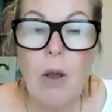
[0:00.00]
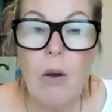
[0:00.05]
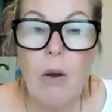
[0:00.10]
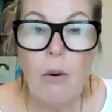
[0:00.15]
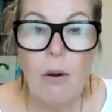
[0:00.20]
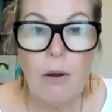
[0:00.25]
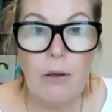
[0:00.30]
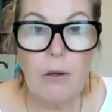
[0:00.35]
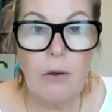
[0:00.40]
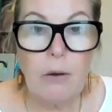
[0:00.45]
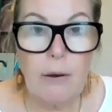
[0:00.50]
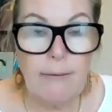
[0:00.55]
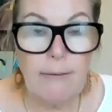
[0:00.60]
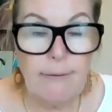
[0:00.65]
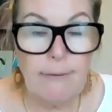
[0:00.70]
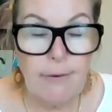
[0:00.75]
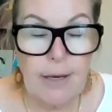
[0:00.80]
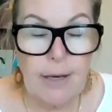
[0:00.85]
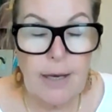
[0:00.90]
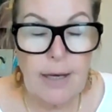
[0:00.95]
what you can
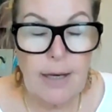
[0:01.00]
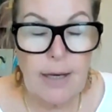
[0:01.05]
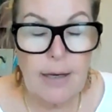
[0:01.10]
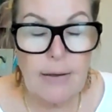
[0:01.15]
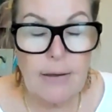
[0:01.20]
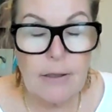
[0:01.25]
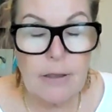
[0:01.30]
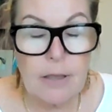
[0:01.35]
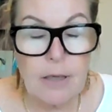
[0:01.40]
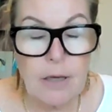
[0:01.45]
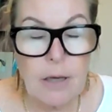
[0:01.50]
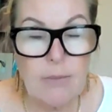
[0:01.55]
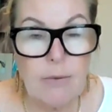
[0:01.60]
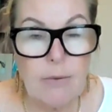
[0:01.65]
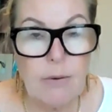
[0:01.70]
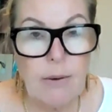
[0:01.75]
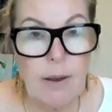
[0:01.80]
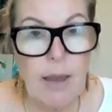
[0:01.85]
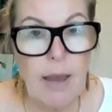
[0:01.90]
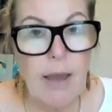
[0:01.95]
fit in the time
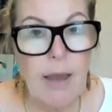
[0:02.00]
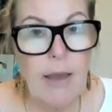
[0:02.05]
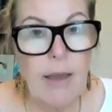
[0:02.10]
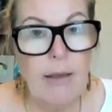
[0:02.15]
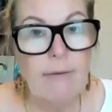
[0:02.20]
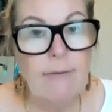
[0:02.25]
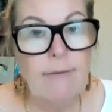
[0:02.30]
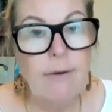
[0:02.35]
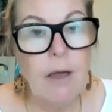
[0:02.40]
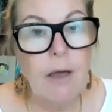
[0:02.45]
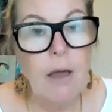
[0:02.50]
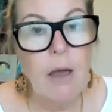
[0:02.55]
you have,